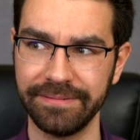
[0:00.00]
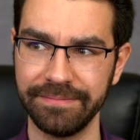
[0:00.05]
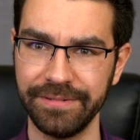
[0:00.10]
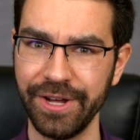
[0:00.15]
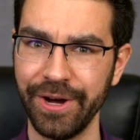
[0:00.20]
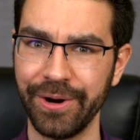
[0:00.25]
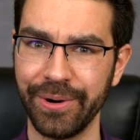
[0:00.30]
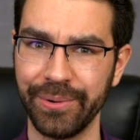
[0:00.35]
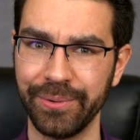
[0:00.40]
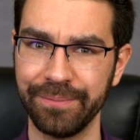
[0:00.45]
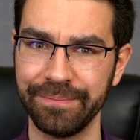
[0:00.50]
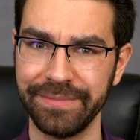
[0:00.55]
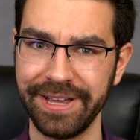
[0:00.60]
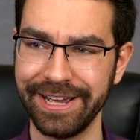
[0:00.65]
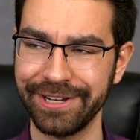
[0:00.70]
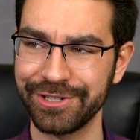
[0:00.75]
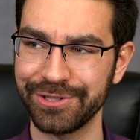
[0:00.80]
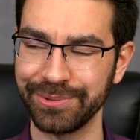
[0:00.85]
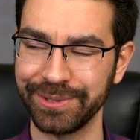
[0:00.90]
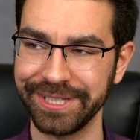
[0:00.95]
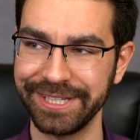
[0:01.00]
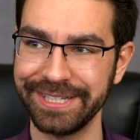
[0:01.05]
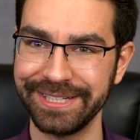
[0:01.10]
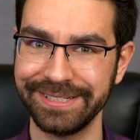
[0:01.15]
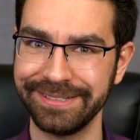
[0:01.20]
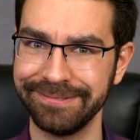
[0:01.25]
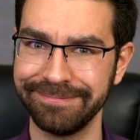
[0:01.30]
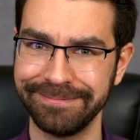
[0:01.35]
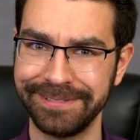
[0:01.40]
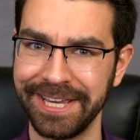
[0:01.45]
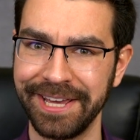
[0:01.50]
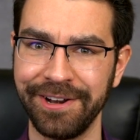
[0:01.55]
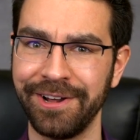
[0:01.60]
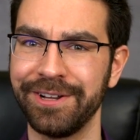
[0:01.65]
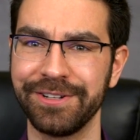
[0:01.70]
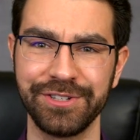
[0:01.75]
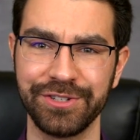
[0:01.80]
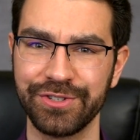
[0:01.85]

no, actually it cannot